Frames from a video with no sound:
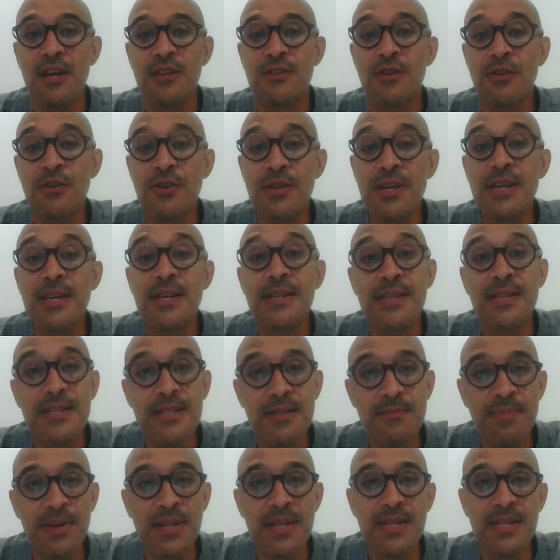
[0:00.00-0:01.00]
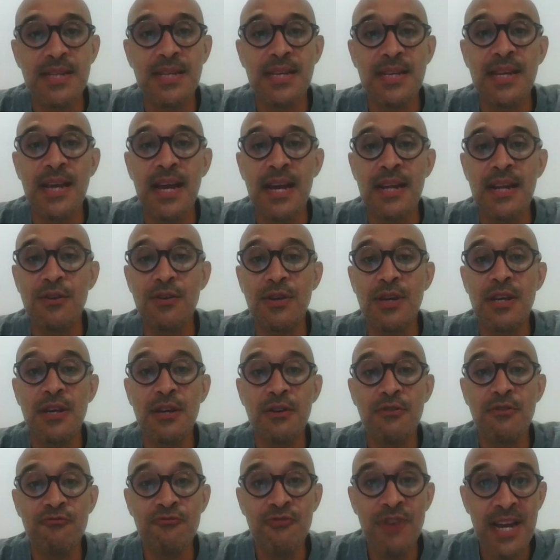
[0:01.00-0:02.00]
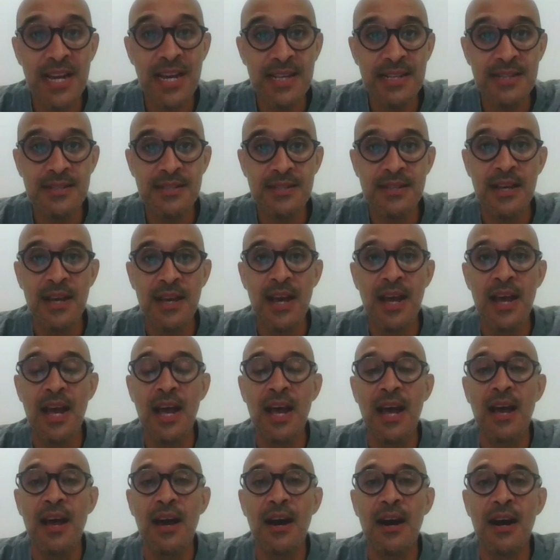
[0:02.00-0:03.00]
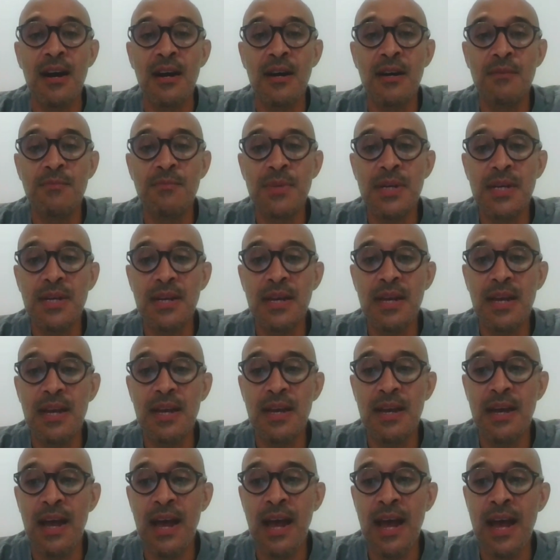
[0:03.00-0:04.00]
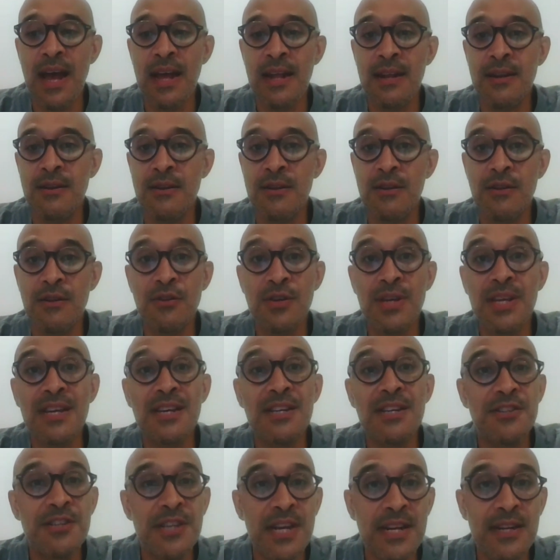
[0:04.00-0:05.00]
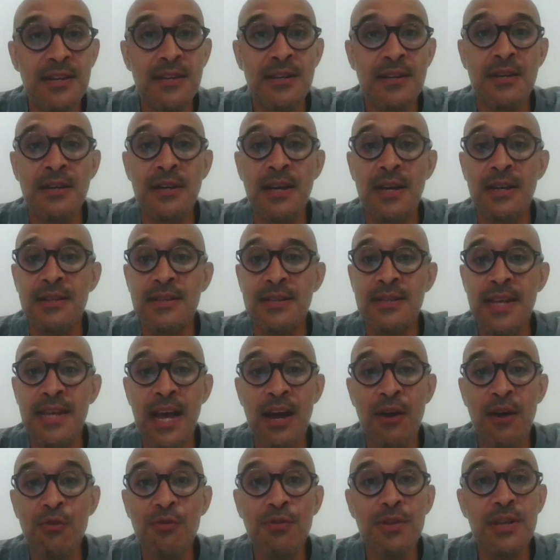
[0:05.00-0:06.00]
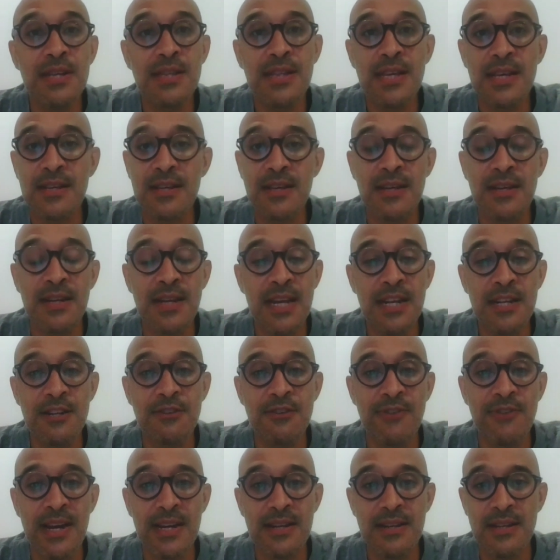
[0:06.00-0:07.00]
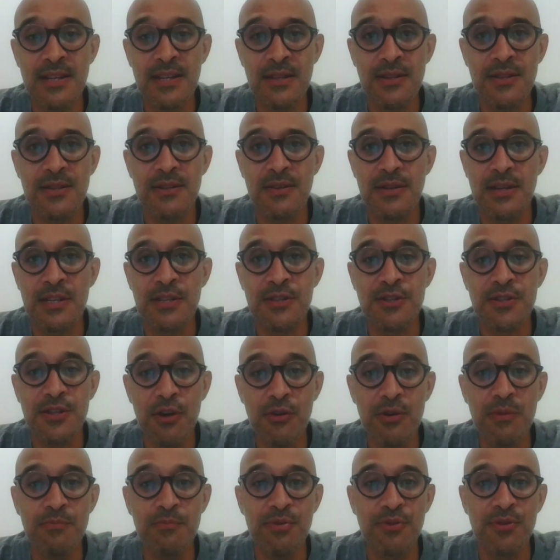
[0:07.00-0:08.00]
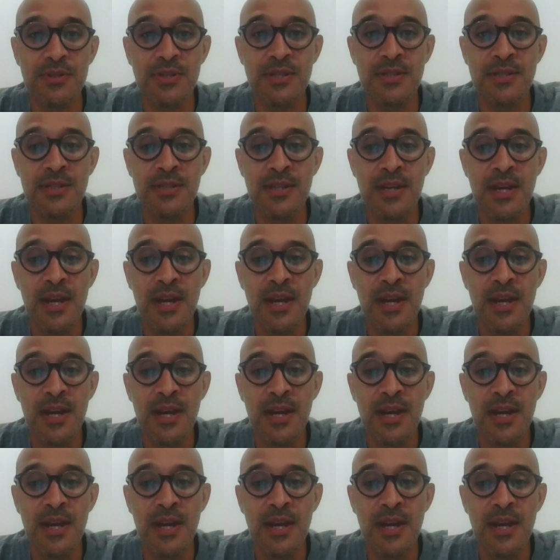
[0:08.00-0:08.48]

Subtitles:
So looking at disability and looking at race and looking at gender and see how all these things can interact is so important.